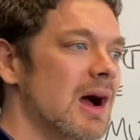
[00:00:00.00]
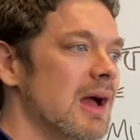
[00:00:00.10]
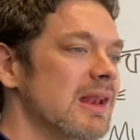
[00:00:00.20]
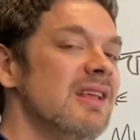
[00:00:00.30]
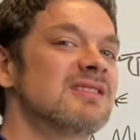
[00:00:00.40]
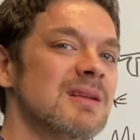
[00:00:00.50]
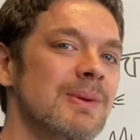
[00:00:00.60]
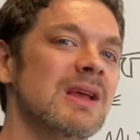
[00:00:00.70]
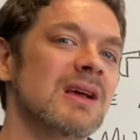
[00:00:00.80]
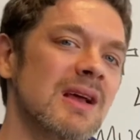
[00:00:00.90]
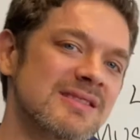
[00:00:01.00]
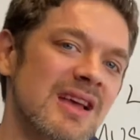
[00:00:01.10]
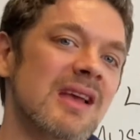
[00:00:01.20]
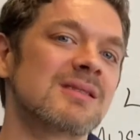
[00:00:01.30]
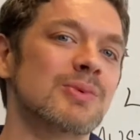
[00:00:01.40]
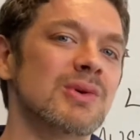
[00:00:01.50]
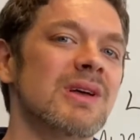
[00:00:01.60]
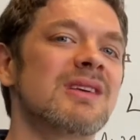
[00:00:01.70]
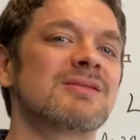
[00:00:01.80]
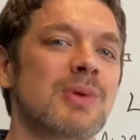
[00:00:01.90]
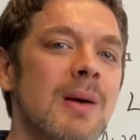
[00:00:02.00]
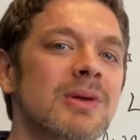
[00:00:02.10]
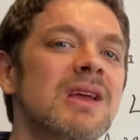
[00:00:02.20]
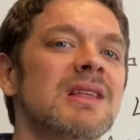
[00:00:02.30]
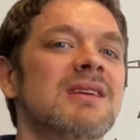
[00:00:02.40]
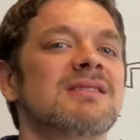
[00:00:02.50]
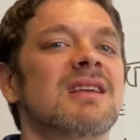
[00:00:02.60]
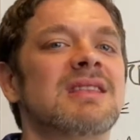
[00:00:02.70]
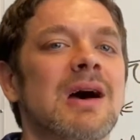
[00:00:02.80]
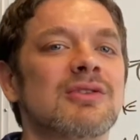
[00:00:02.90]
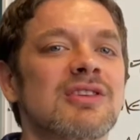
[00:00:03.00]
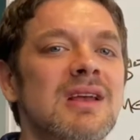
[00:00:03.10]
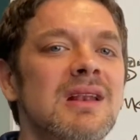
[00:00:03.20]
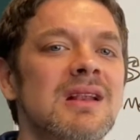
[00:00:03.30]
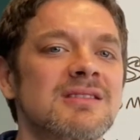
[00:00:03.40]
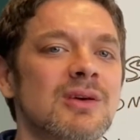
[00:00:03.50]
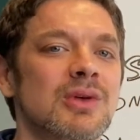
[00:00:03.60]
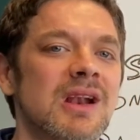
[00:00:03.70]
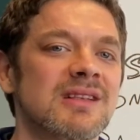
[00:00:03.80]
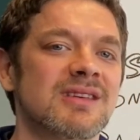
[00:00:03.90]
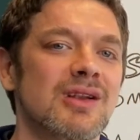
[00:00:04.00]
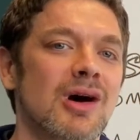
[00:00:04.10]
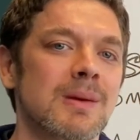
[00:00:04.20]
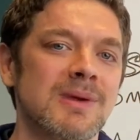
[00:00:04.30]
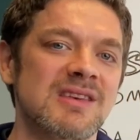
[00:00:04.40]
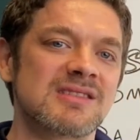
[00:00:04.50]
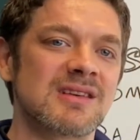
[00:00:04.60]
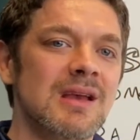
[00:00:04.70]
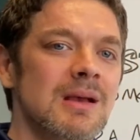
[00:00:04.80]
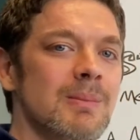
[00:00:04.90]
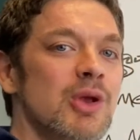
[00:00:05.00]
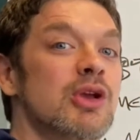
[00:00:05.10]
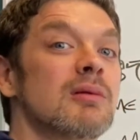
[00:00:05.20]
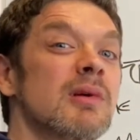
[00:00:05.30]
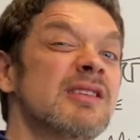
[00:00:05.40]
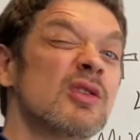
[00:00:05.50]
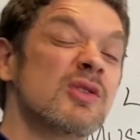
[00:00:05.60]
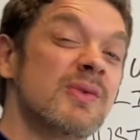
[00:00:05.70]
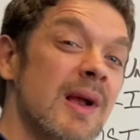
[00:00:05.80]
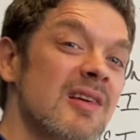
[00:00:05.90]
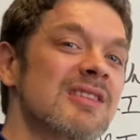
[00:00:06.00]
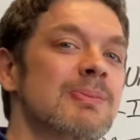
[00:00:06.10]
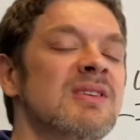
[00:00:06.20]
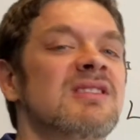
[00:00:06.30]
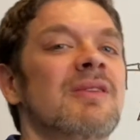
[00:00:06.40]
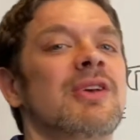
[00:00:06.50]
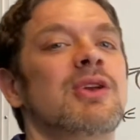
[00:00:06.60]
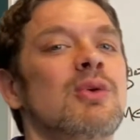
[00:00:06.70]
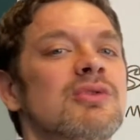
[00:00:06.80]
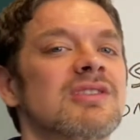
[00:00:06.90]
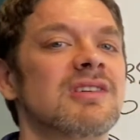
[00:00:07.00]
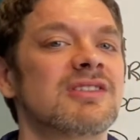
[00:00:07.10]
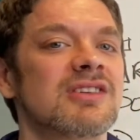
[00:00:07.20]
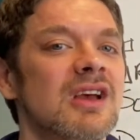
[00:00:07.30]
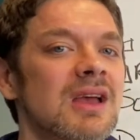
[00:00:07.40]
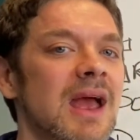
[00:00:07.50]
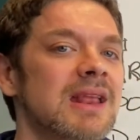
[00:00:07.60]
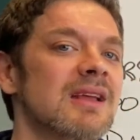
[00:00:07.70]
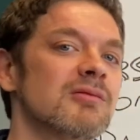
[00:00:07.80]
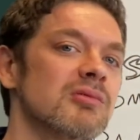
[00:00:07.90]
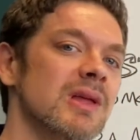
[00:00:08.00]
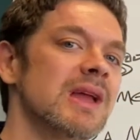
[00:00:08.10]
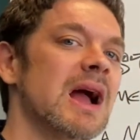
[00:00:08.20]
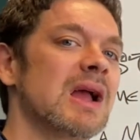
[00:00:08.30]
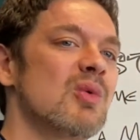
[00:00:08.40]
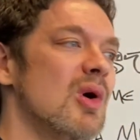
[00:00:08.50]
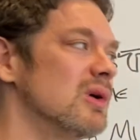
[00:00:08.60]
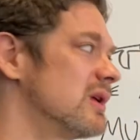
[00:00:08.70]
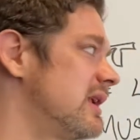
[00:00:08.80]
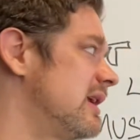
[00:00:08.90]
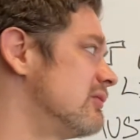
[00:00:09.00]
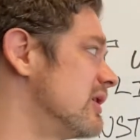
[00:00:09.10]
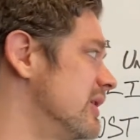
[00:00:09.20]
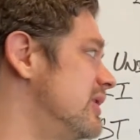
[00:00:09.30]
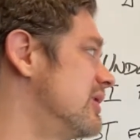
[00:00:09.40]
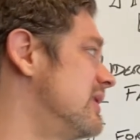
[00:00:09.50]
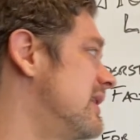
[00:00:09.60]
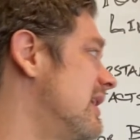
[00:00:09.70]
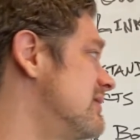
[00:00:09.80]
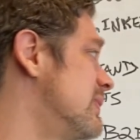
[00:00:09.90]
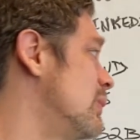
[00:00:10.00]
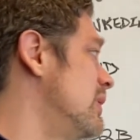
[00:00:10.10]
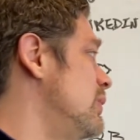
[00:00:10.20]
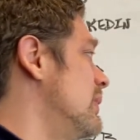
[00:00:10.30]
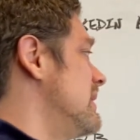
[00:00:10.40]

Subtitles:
It needs to be a sizable list, probably at least 1,000, so that it's anonymous, but you can reach those very specific users and get really high quality and really good engagement when